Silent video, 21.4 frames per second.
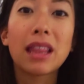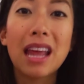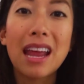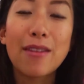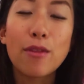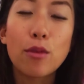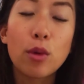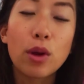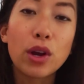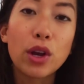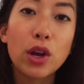that
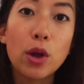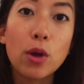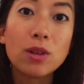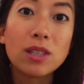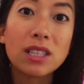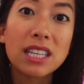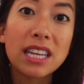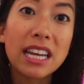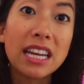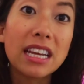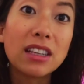everyone
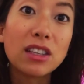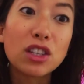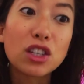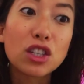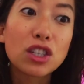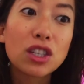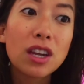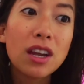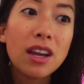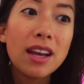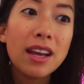knows
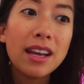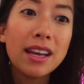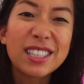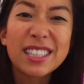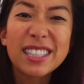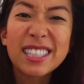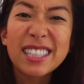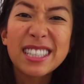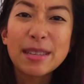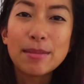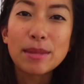English. It
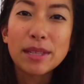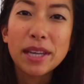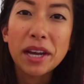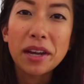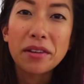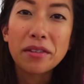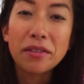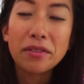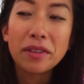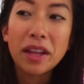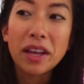seems
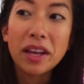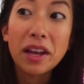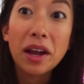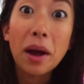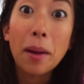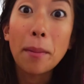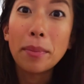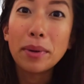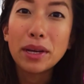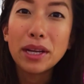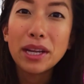kind of like
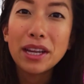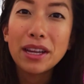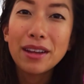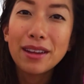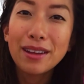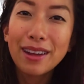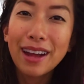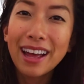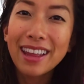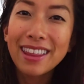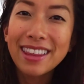uppity,
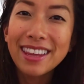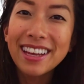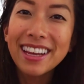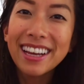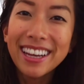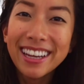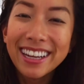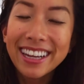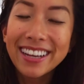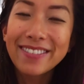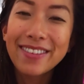I
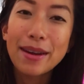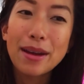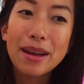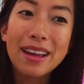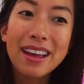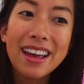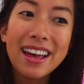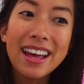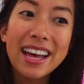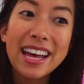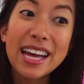think, if I
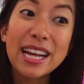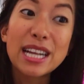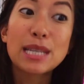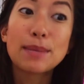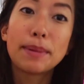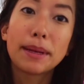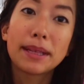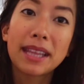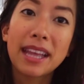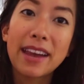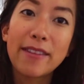
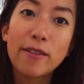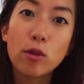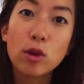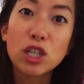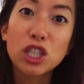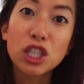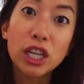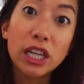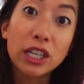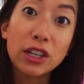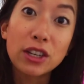expect that
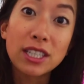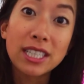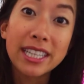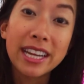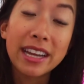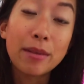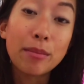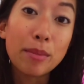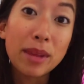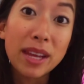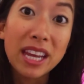everyone should
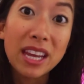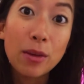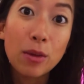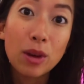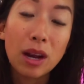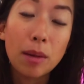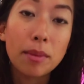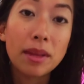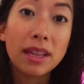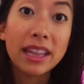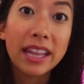understand me
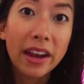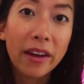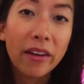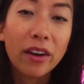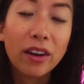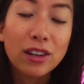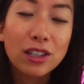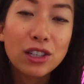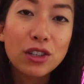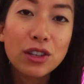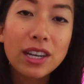when I'm in their
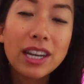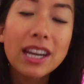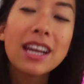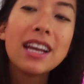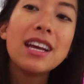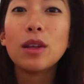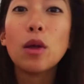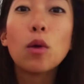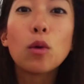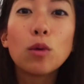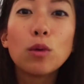country.
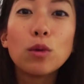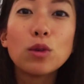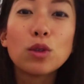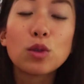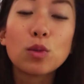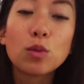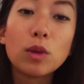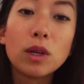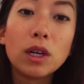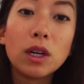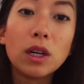
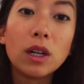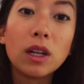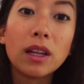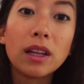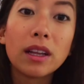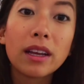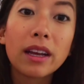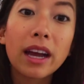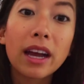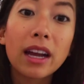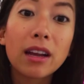Locals will
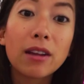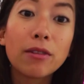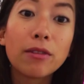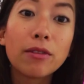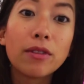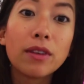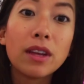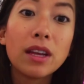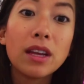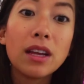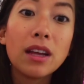kind of
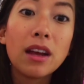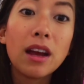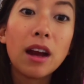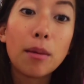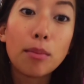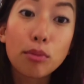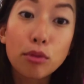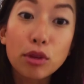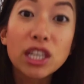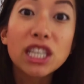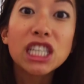
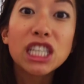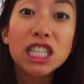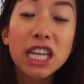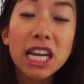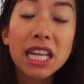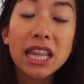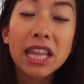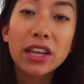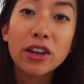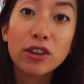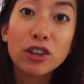
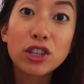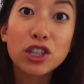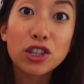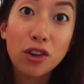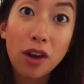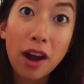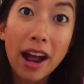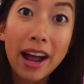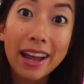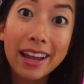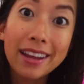appreciate that you're
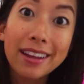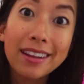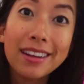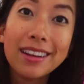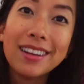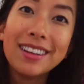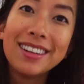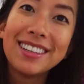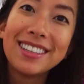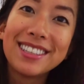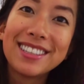trying,
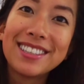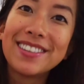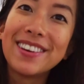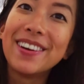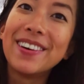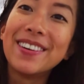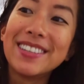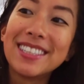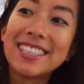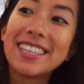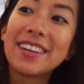
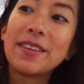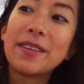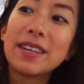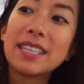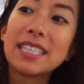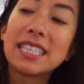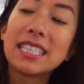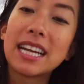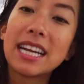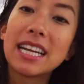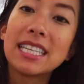so it's
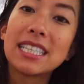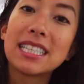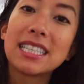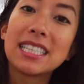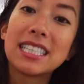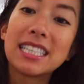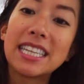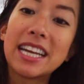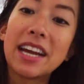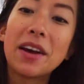always nice to